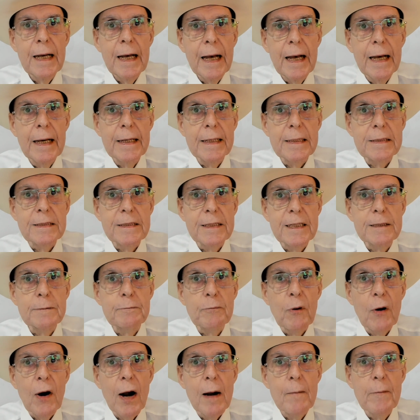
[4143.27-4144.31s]
and exists
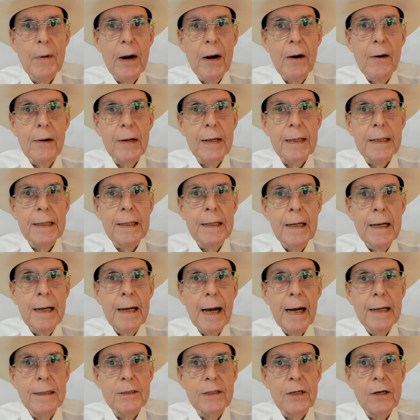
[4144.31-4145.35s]
primarily
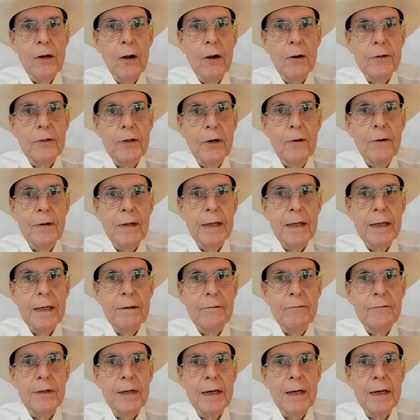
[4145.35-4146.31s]
as an alternative